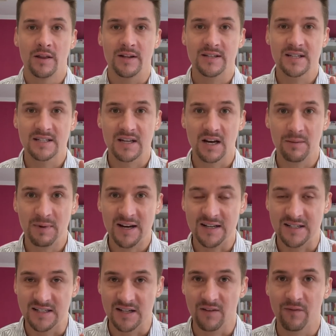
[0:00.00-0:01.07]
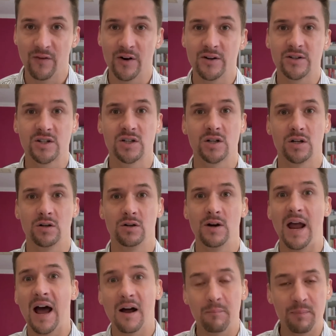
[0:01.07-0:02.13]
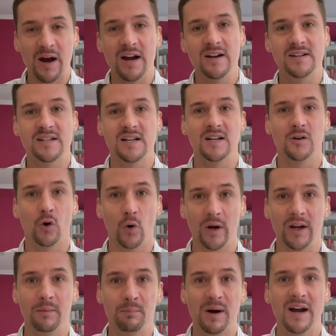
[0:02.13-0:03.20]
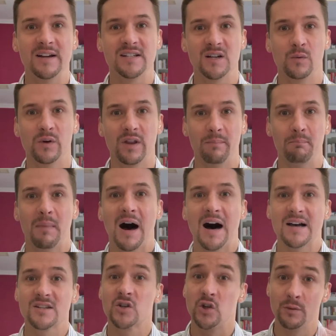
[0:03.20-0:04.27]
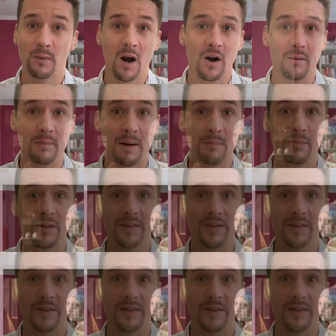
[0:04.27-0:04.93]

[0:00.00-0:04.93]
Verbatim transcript: This is gonna be different to outpainting or inpainting with a mask. You might remember